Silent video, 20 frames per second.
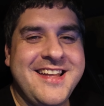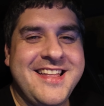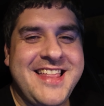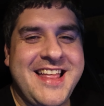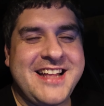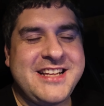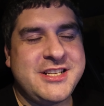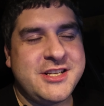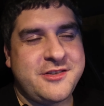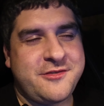
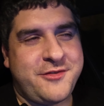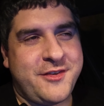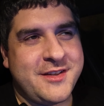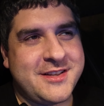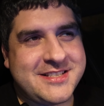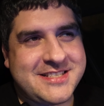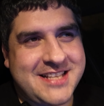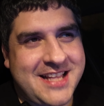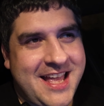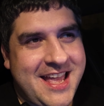That just
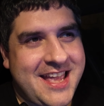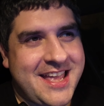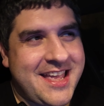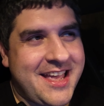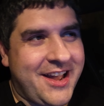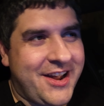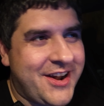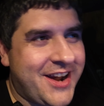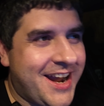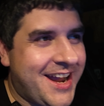feels like,
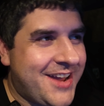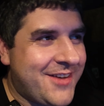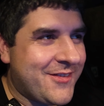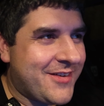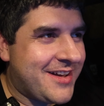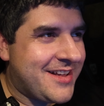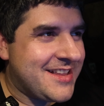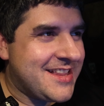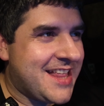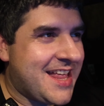all right,
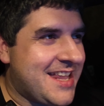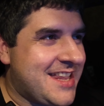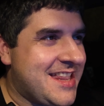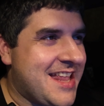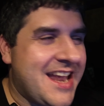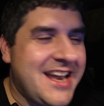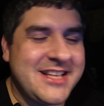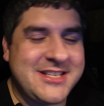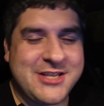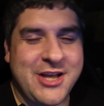well, then
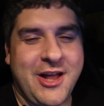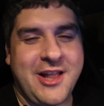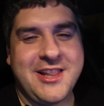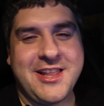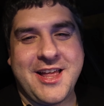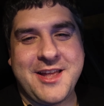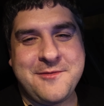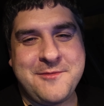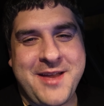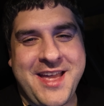it's all
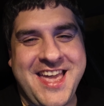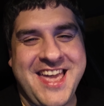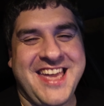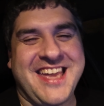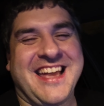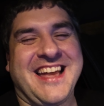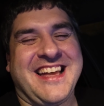on me.